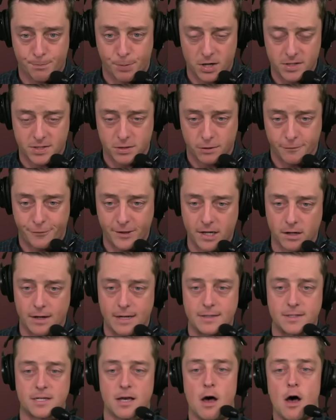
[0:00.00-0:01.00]

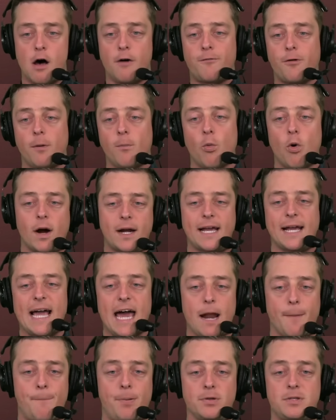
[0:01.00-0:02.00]
perseverance from working
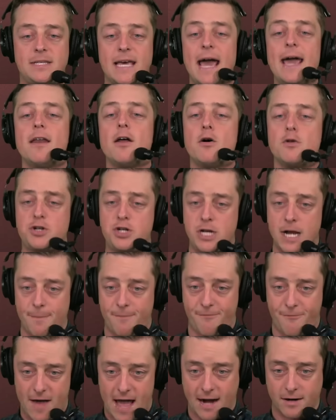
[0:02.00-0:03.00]
at a potato
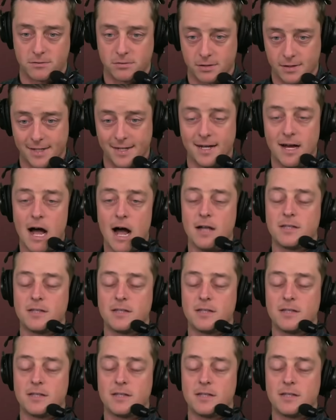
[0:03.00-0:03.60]
chip factory